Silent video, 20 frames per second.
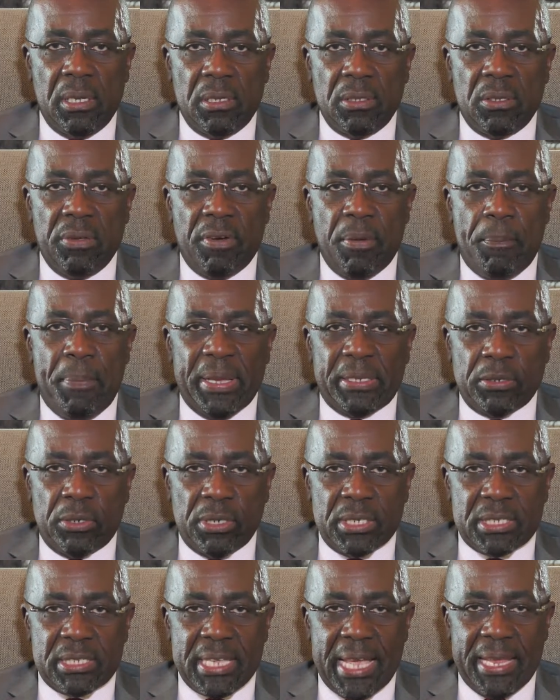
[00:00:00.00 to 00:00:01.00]
to have a better
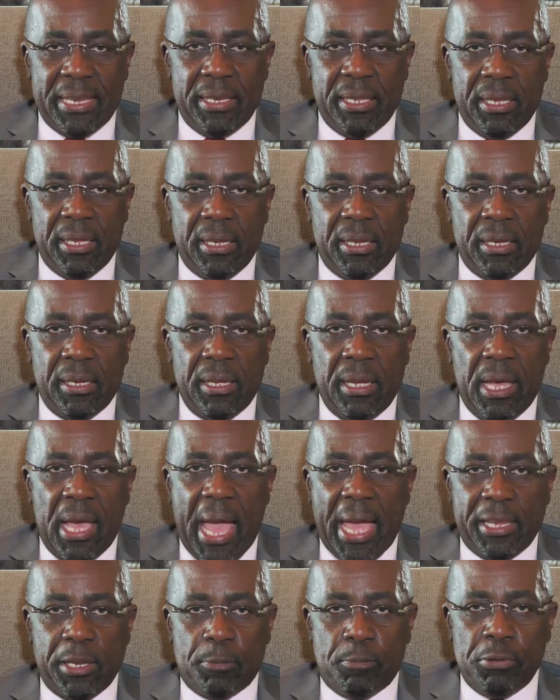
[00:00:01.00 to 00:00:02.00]
understanding
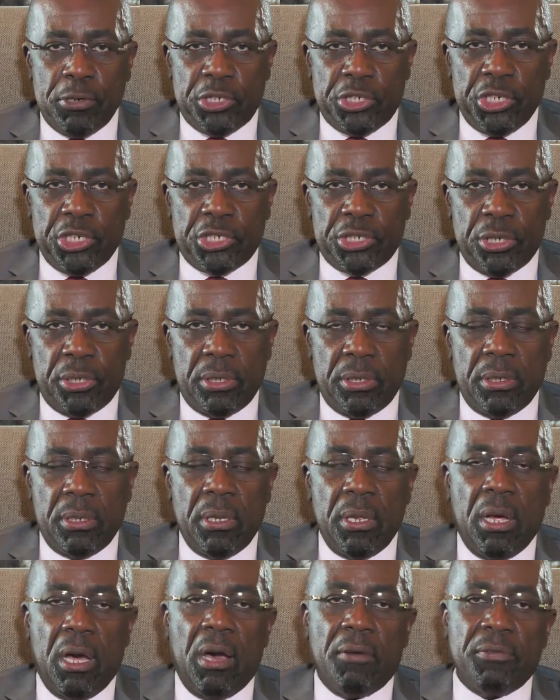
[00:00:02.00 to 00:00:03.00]
and appreciation
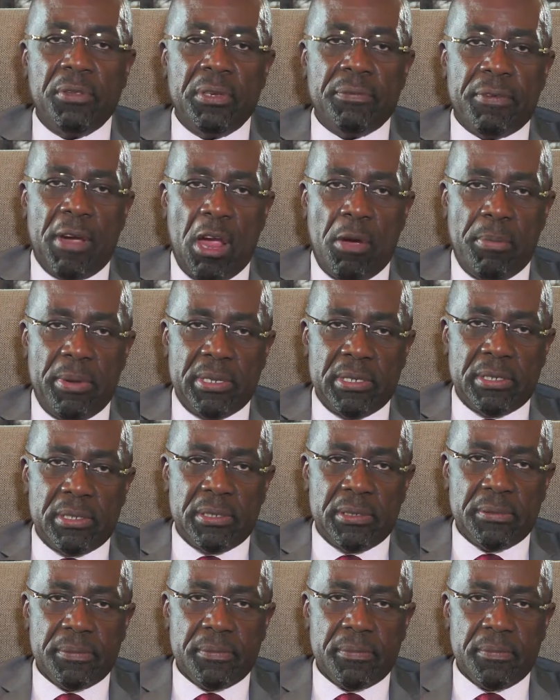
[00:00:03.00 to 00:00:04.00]
of the environment.
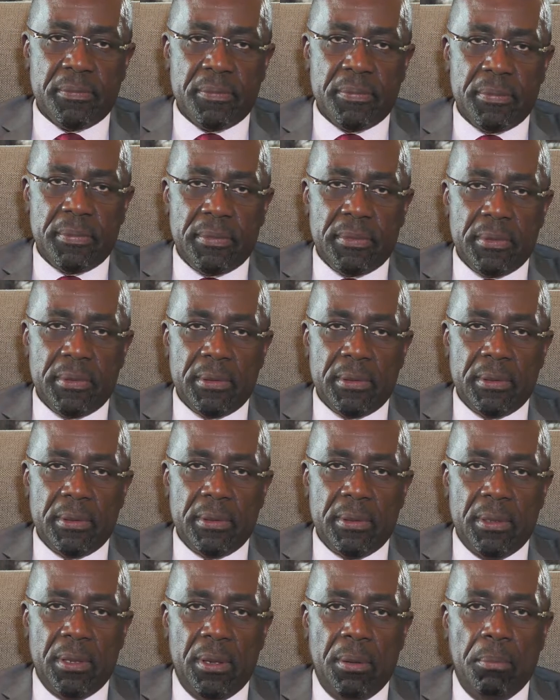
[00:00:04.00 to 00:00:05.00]

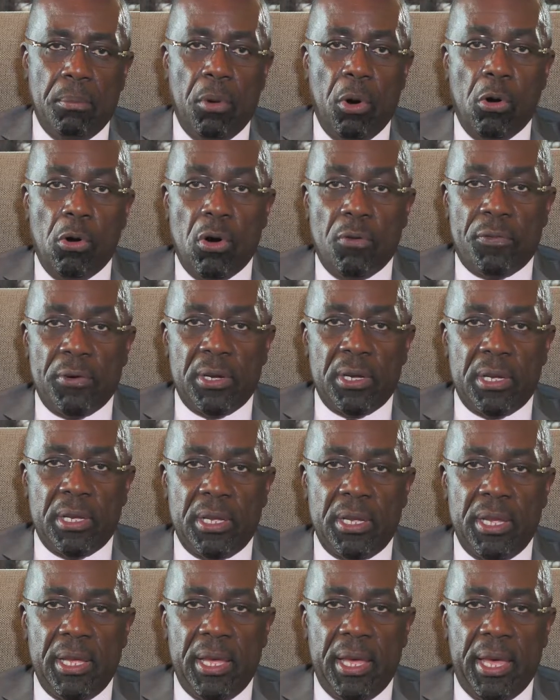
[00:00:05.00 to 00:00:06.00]
Moreover,
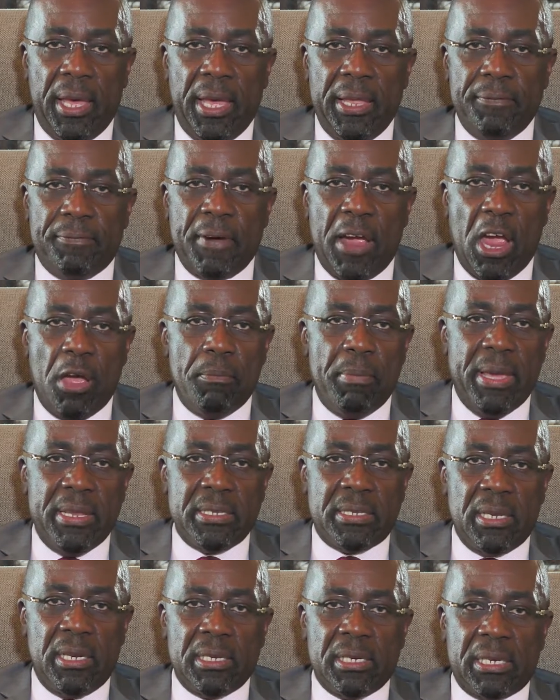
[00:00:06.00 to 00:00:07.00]

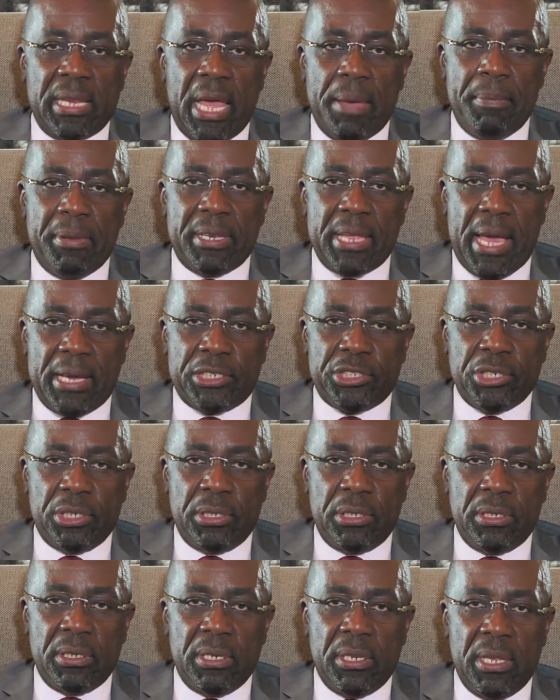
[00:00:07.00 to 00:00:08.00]
environmental and climate
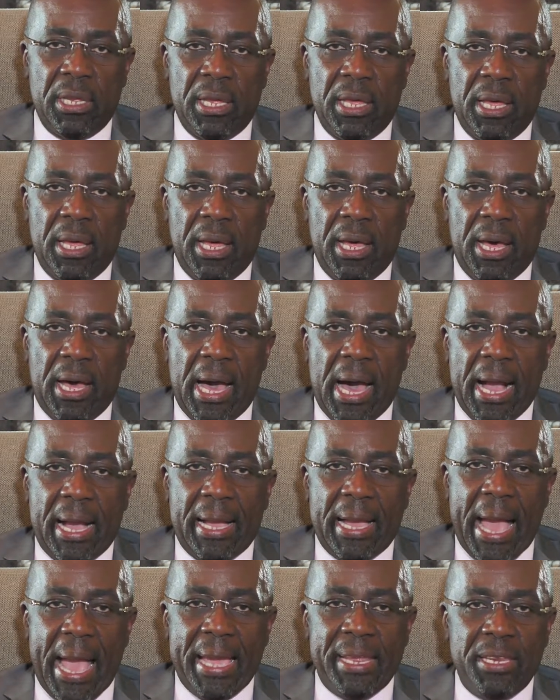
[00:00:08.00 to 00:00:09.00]
action are
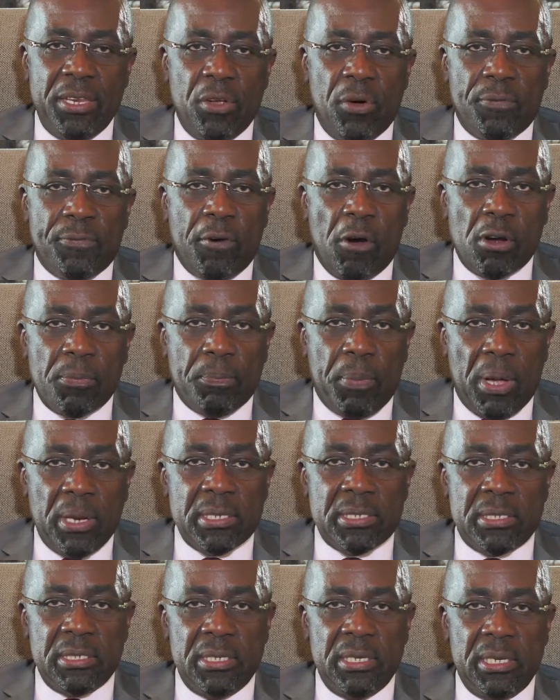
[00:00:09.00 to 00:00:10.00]
guiding our foreign
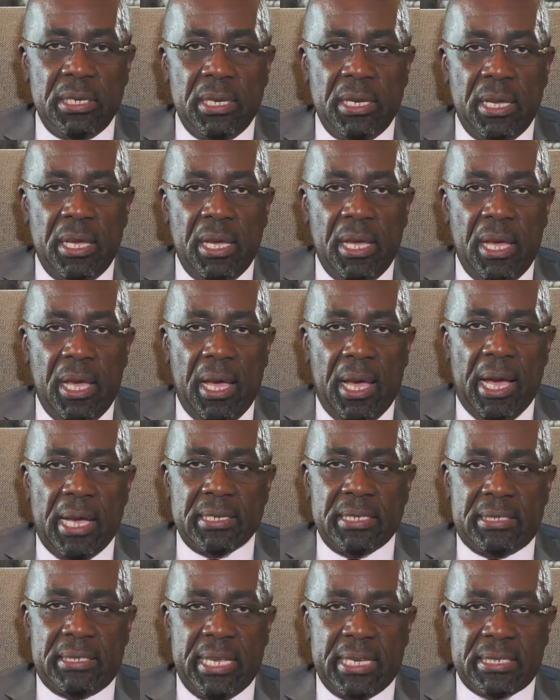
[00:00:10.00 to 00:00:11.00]
policy, as
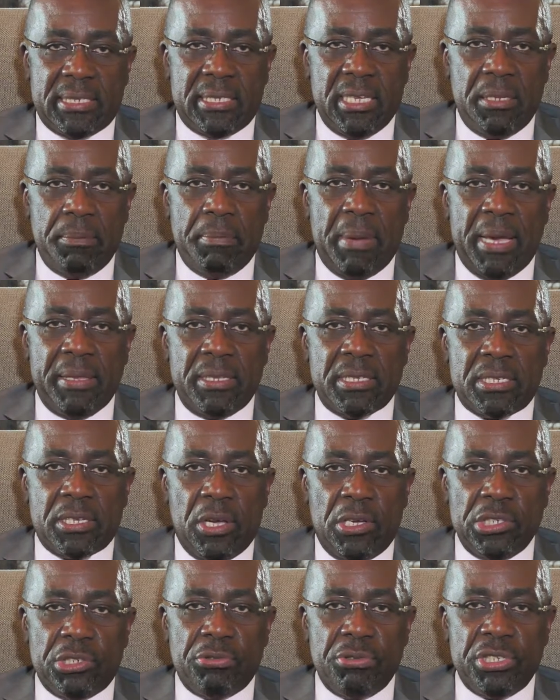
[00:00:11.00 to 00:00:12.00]
attested by this
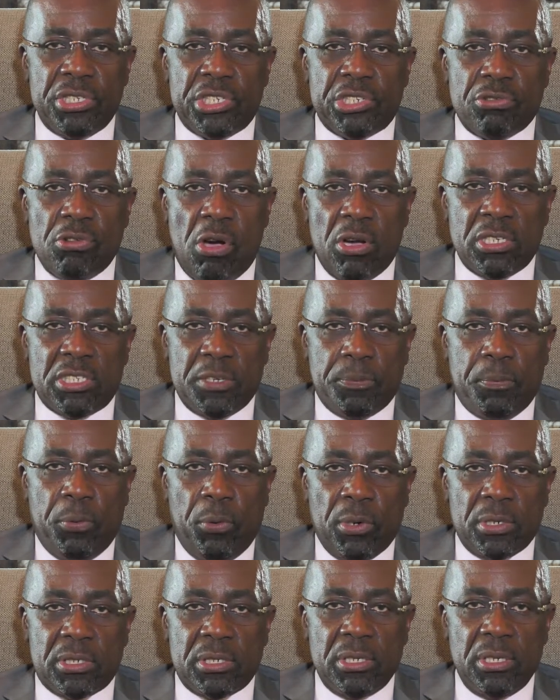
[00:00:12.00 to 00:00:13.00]
country's strong
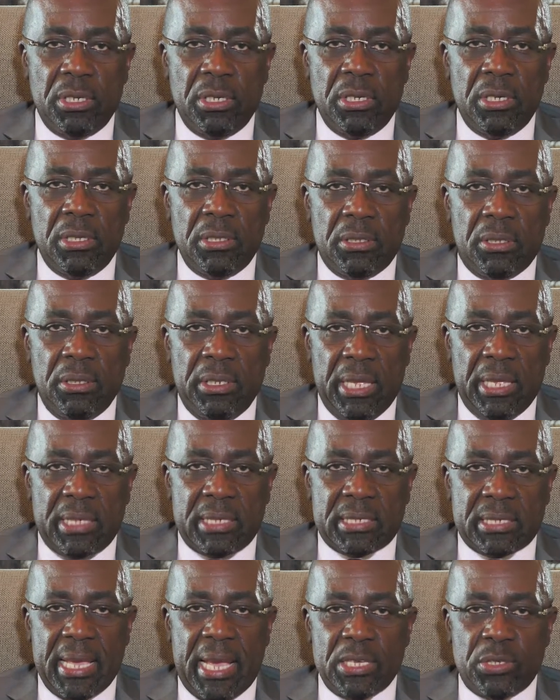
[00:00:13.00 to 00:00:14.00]
support to the
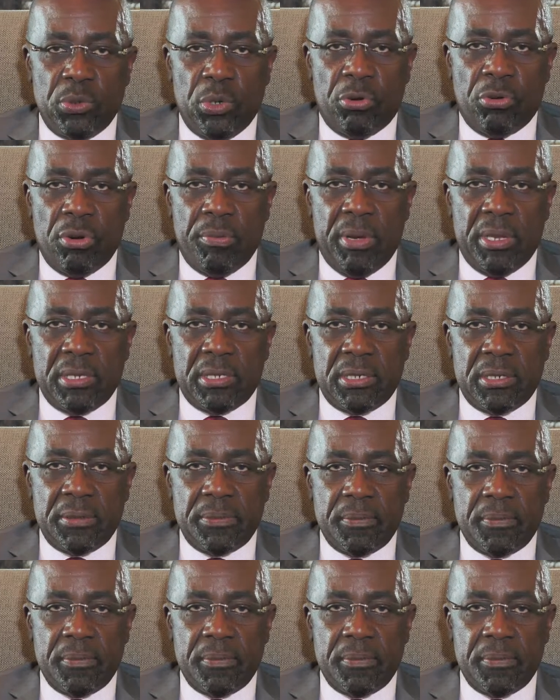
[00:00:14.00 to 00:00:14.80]
Escazú Agreement.